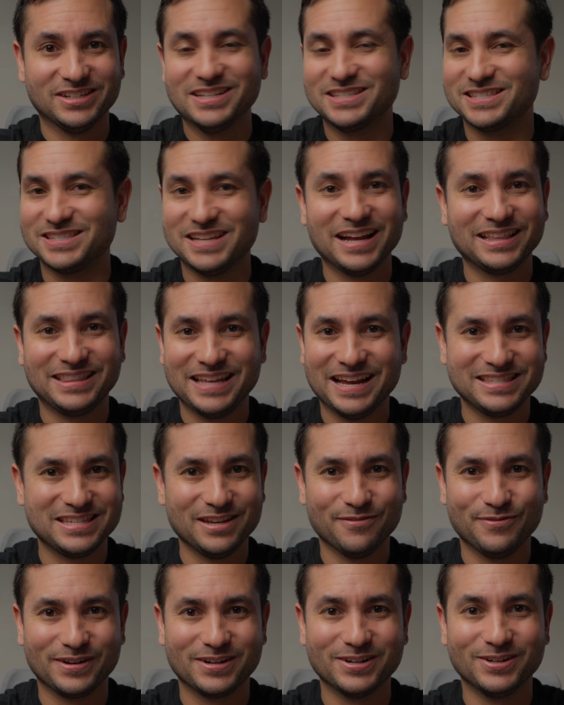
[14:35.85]
It's not that
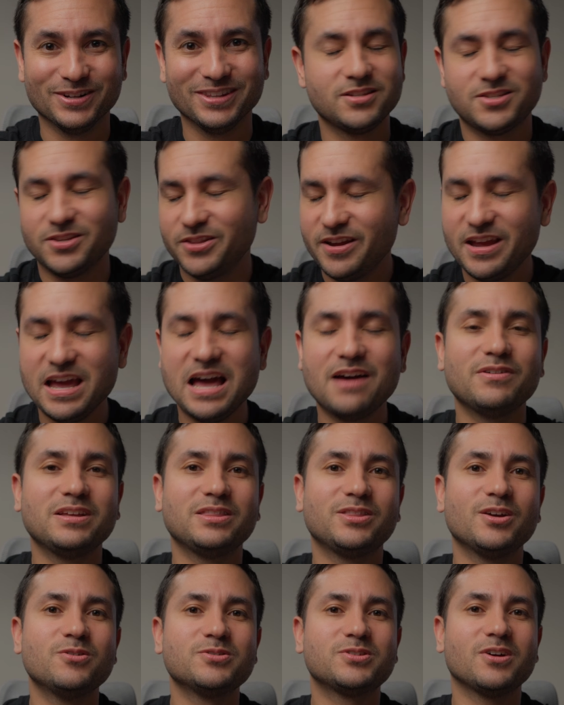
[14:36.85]
difficult. So there you have it.
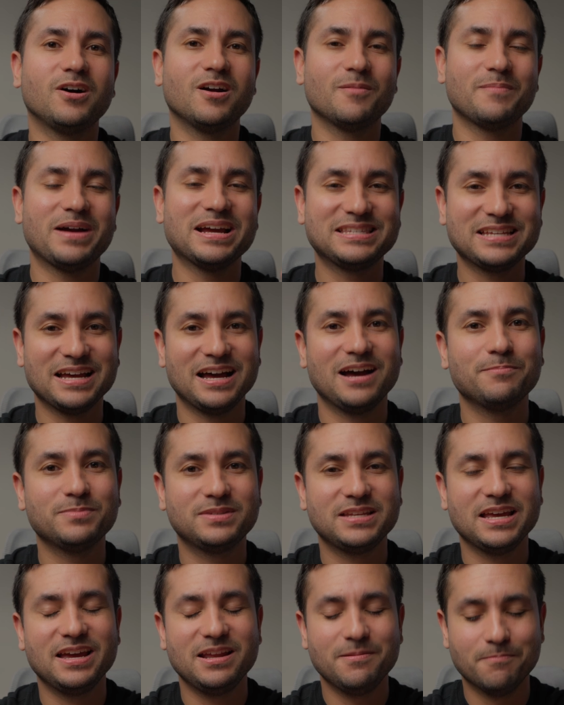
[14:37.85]
Those are my top
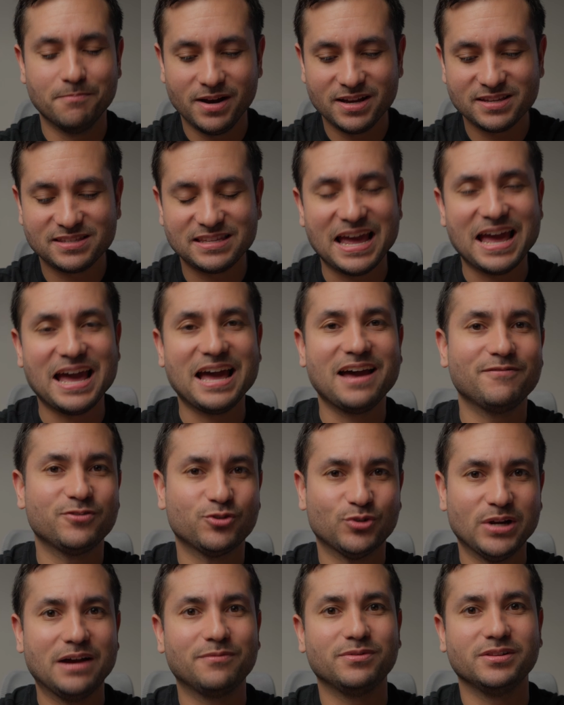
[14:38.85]
10 must-have
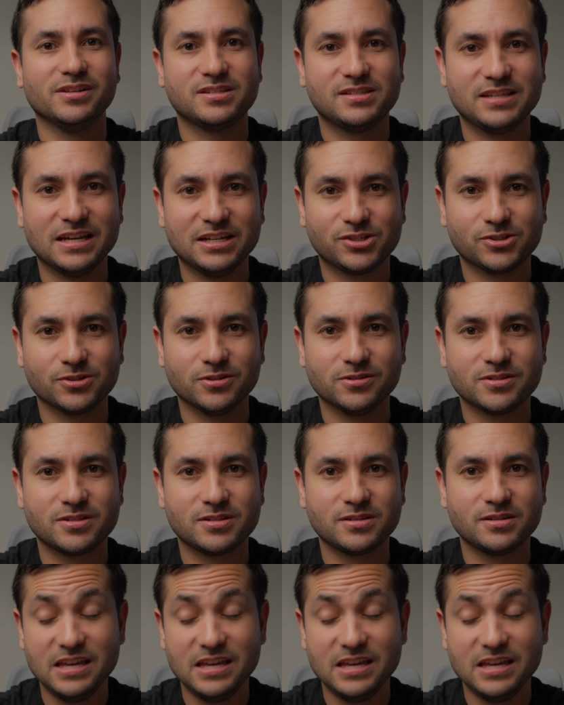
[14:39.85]
travel essentials.